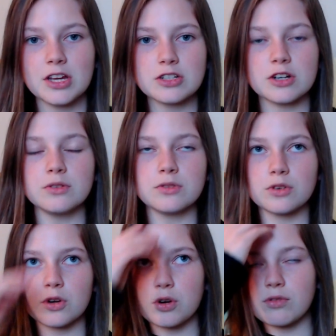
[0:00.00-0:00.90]

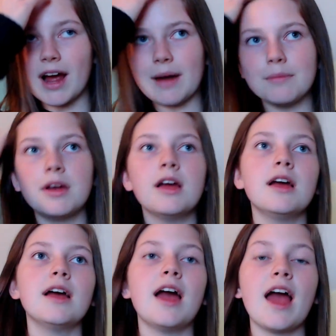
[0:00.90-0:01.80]
Don't cram
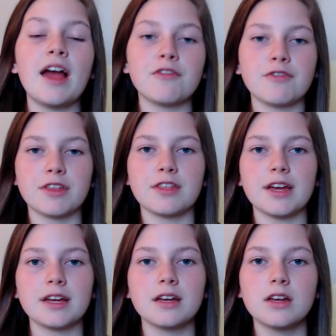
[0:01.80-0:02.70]

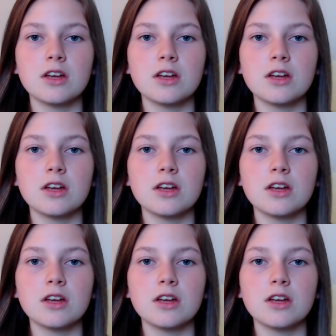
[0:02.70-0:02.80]
everything.